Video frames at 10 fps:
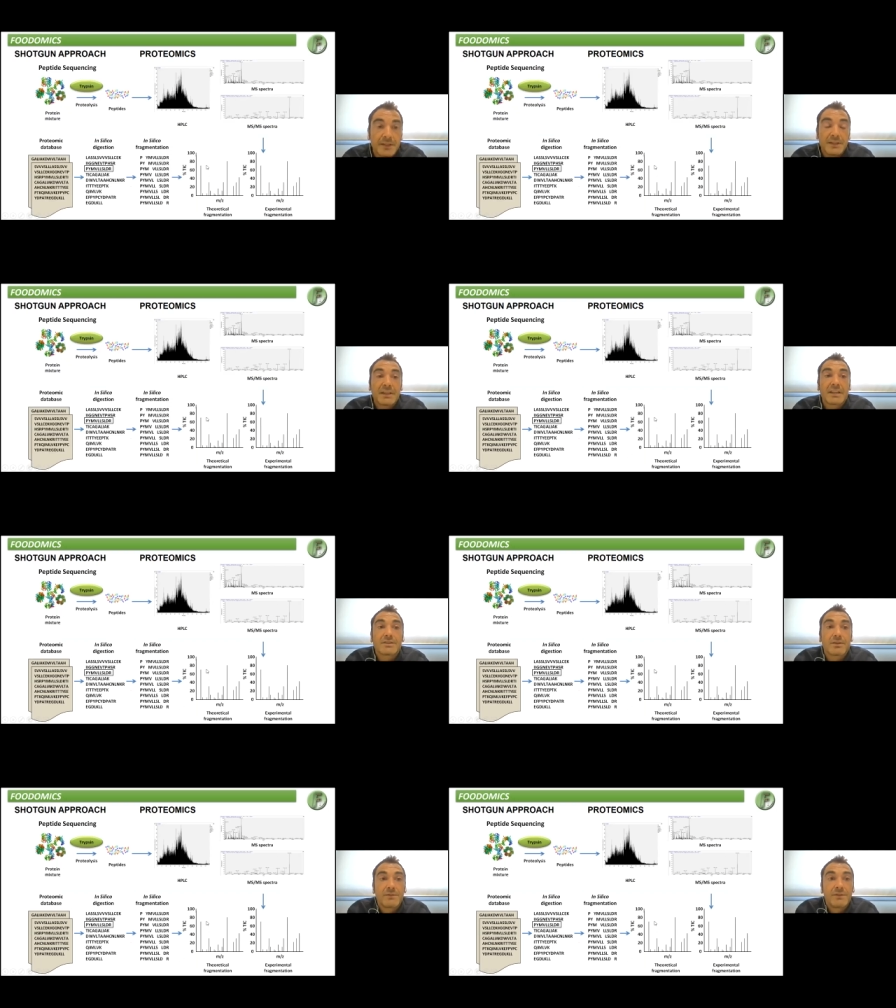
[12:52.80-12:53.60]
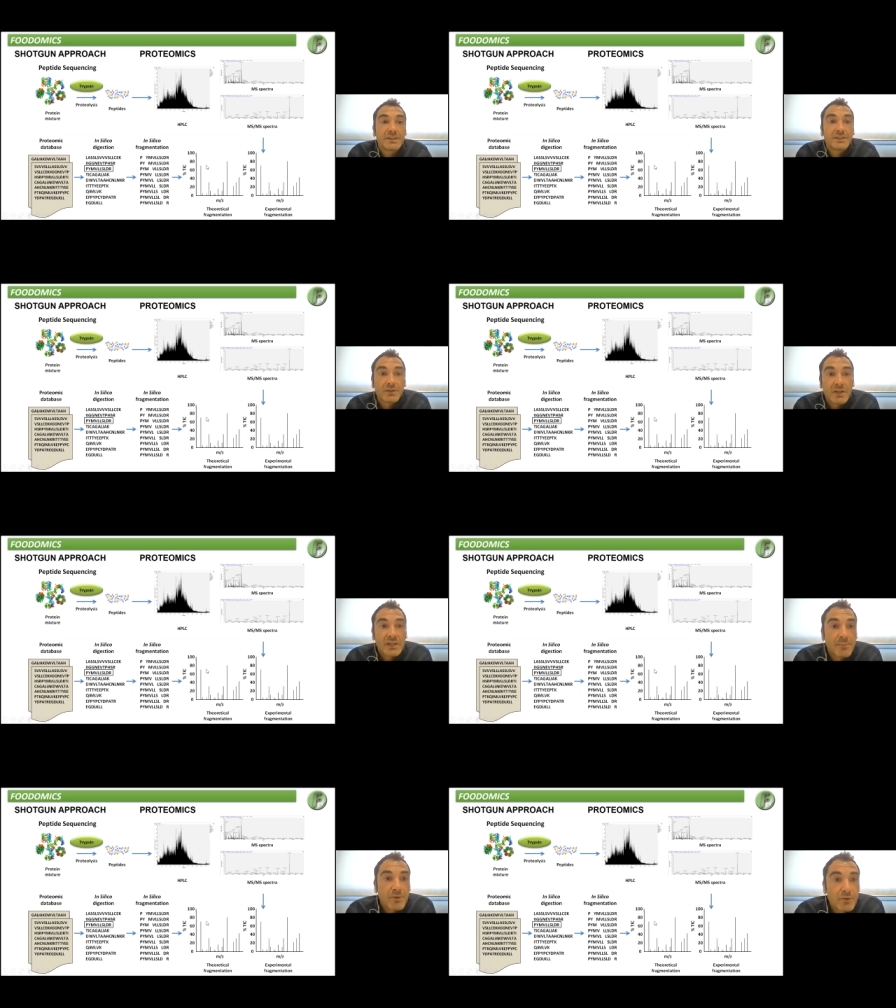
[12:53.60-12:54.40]
In the case of this shotgun
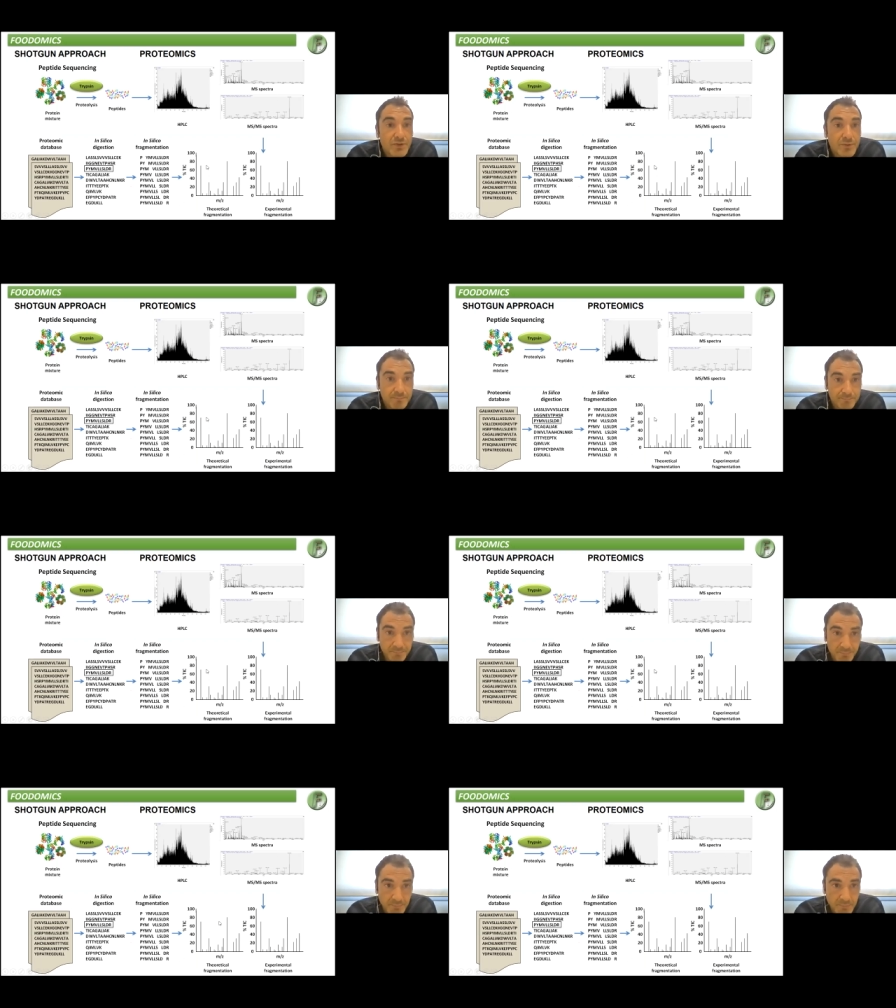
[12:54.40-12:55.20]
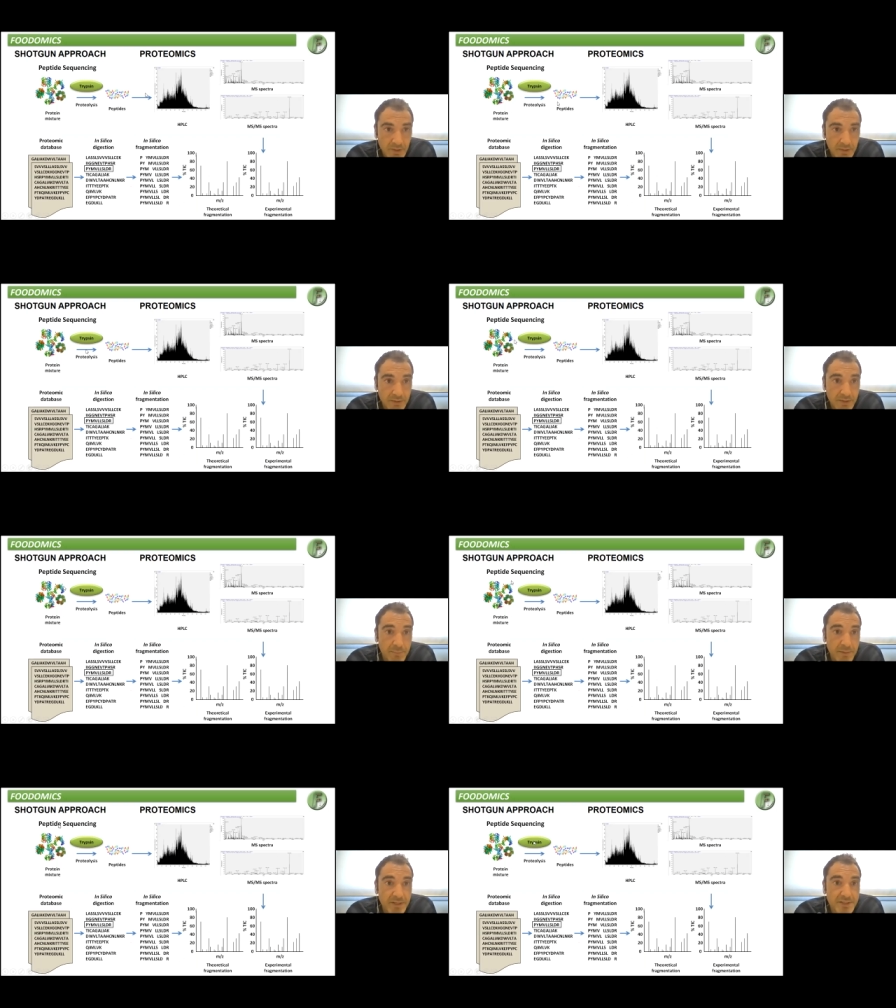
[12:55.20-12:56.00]
approach, the
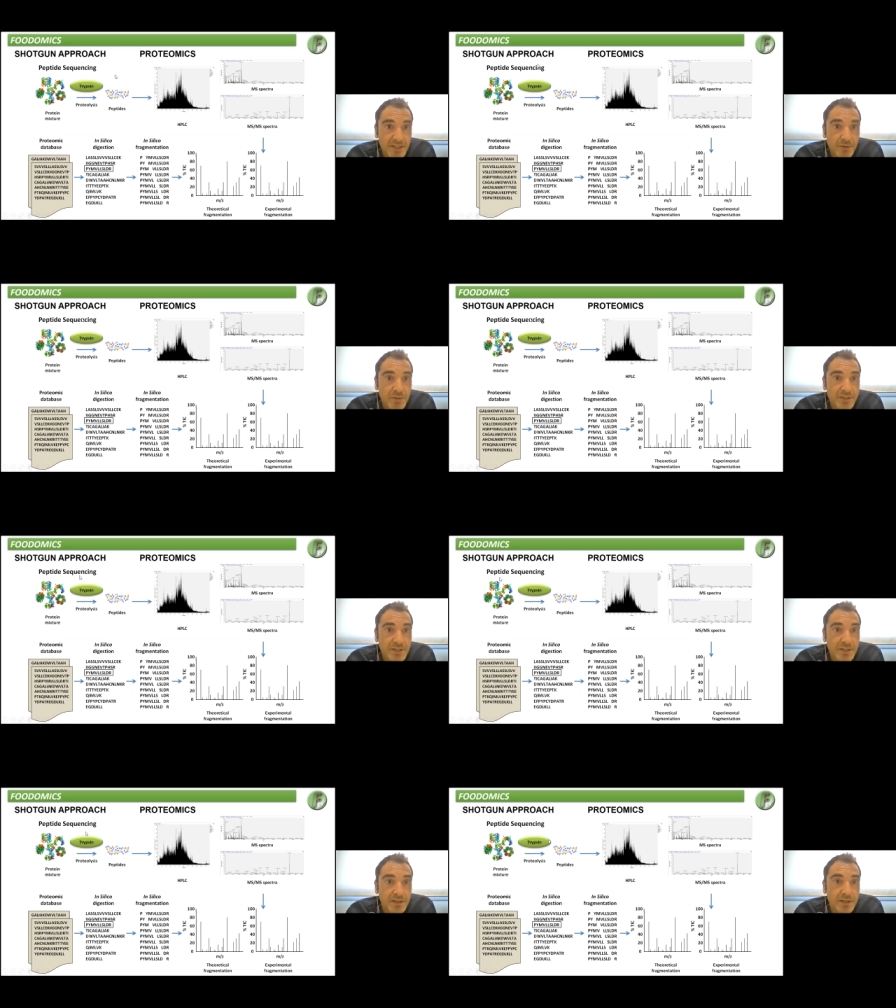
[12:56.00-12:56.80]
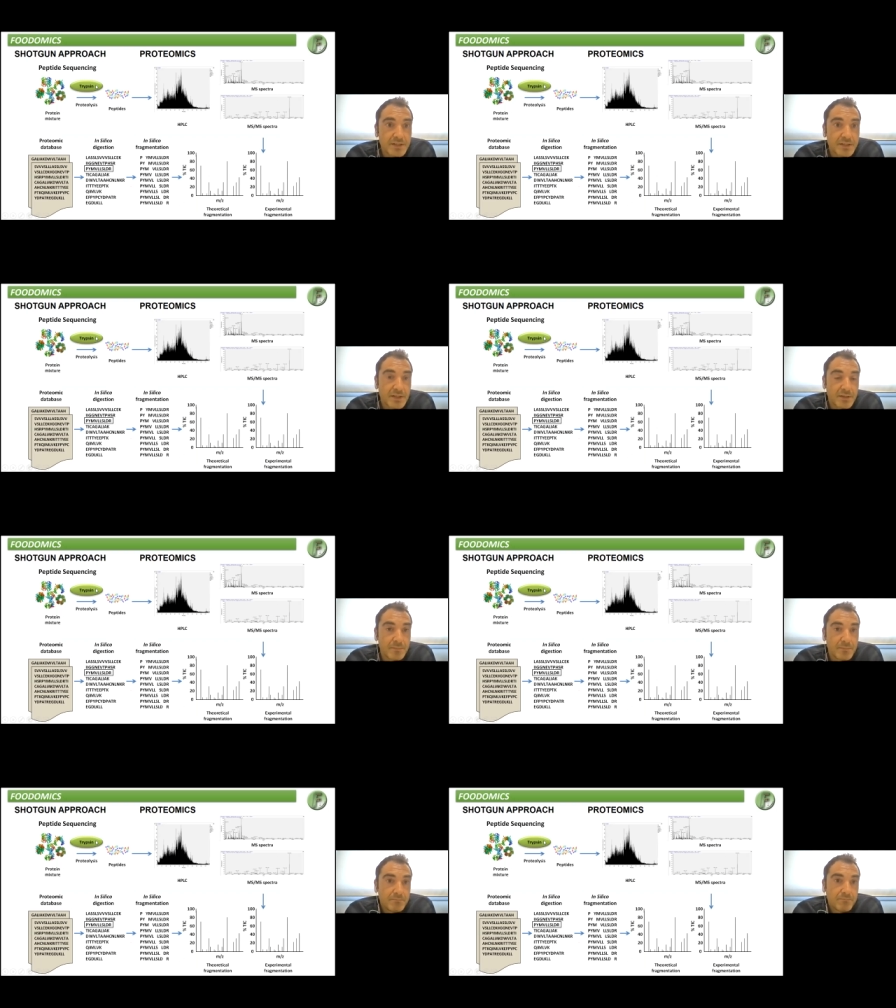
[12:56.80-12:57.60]
peptide sequencing is the,